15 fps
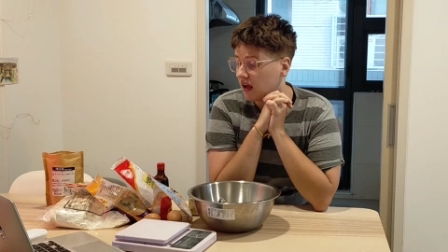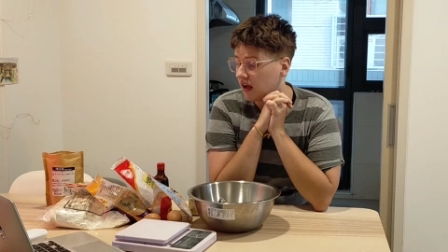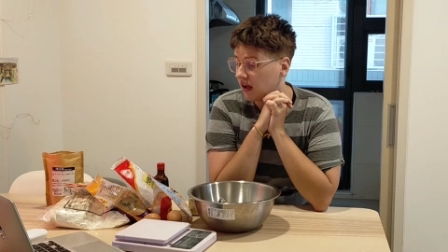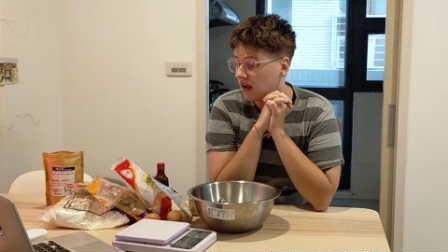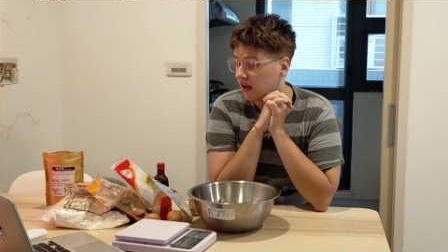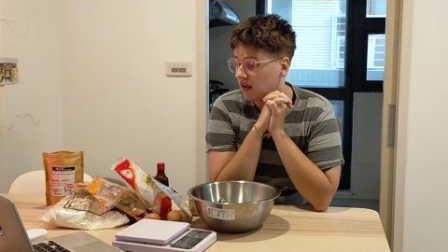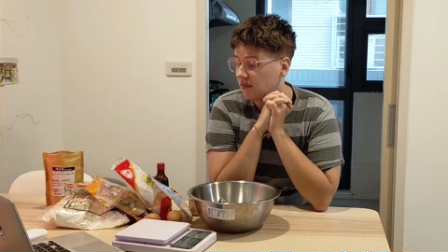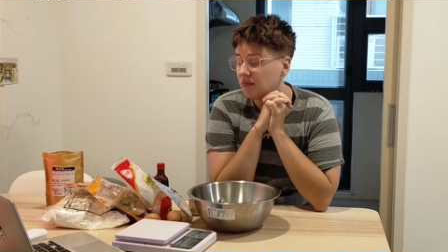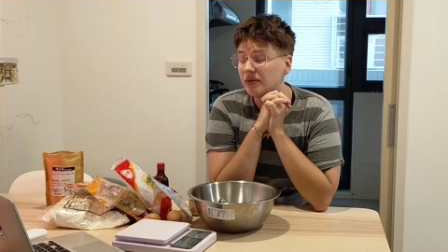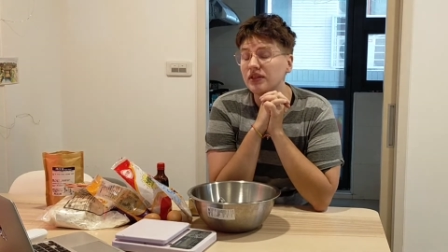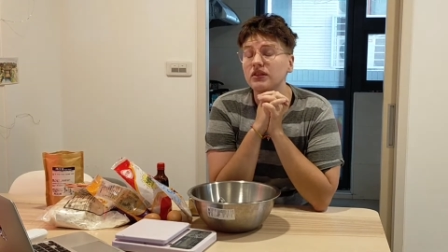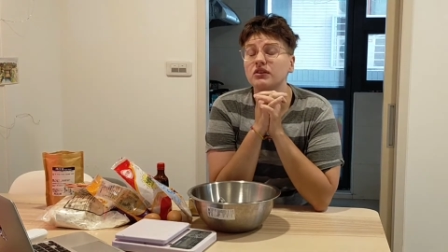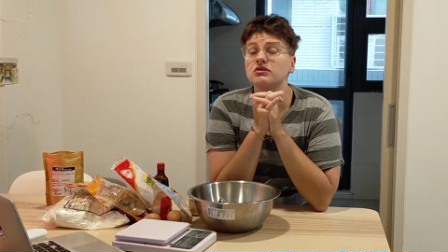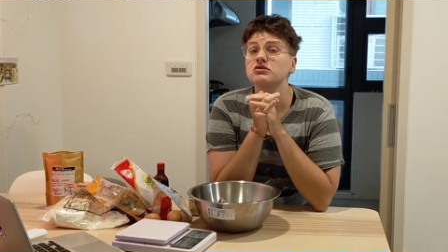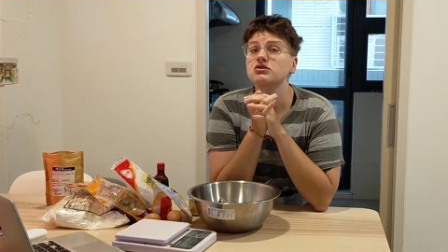But
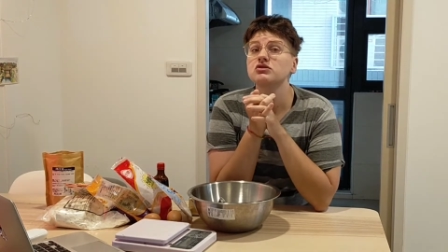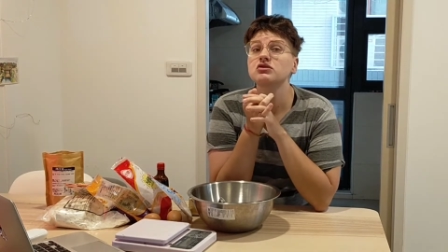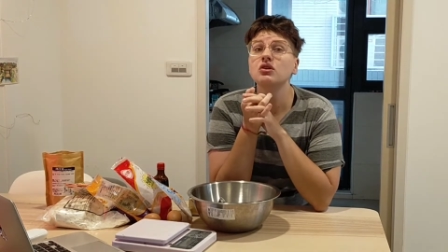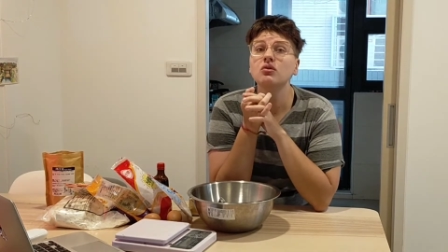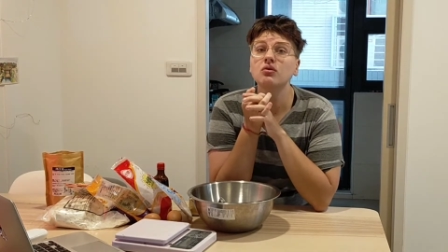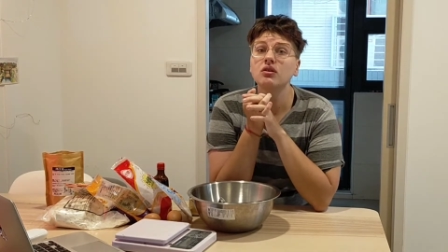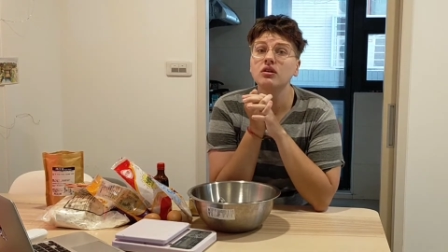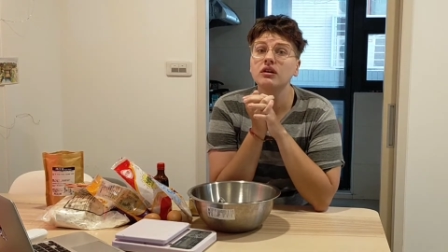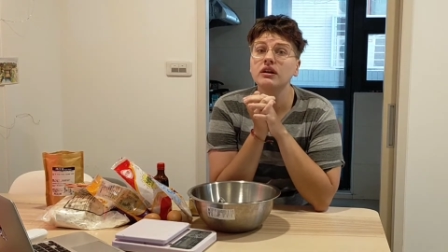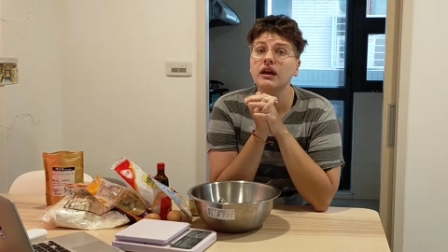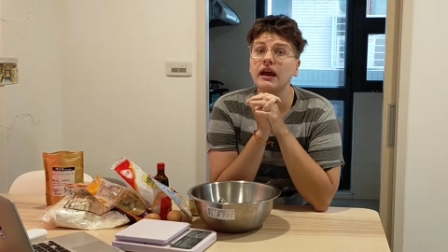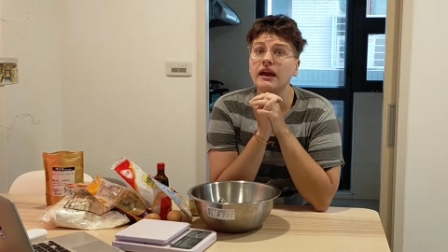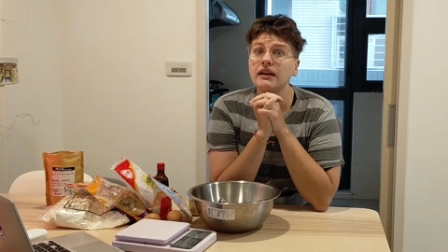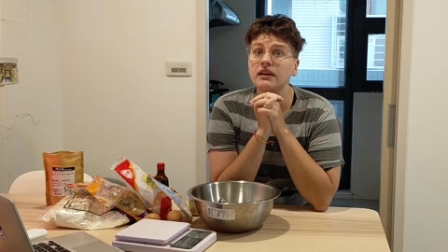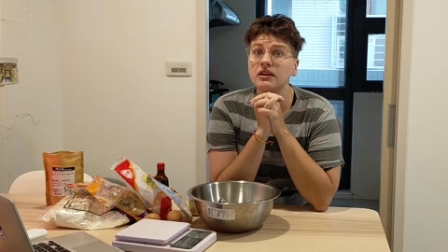they're so good,
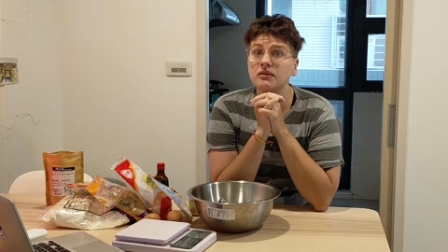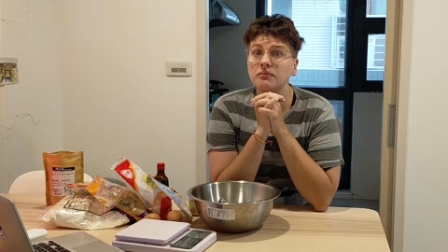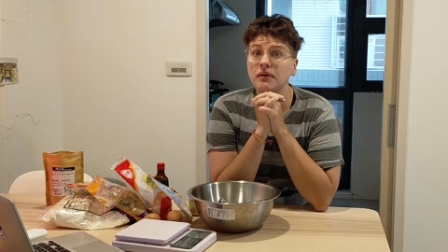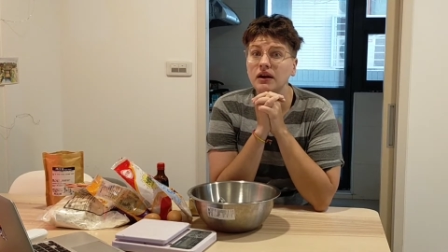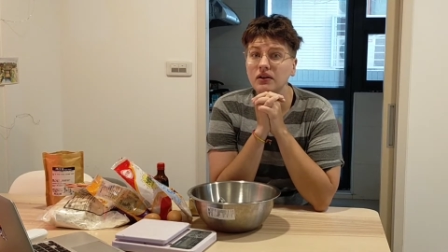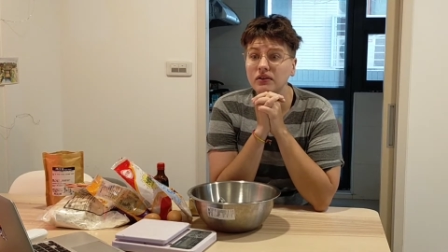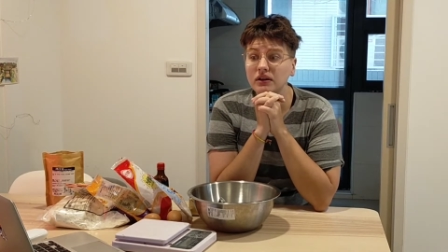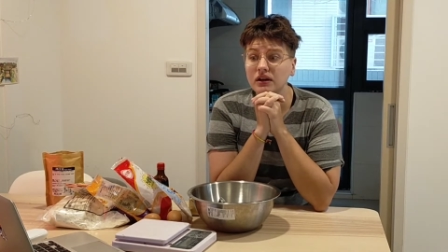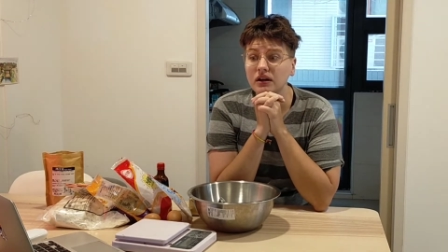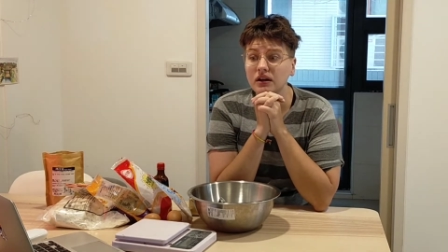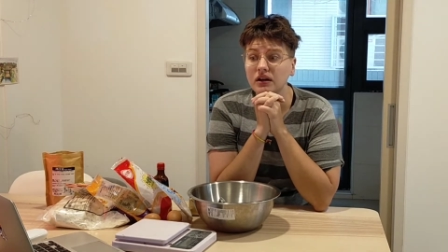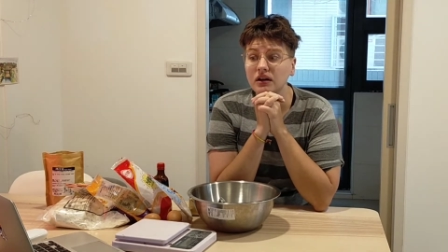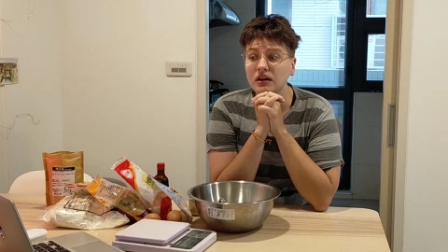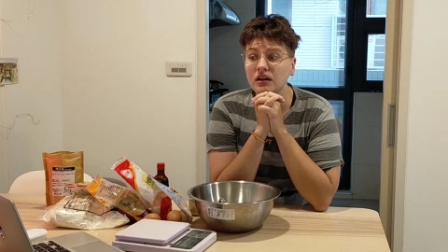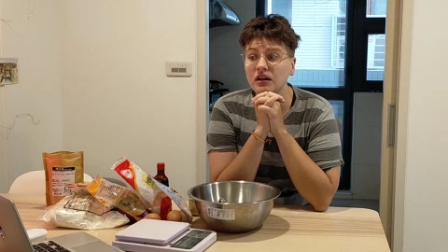and in
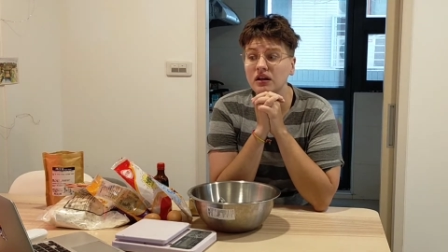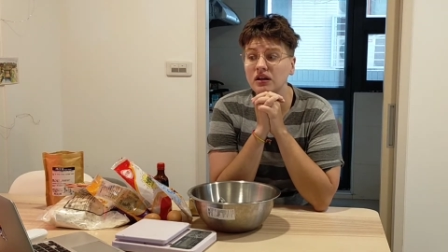America,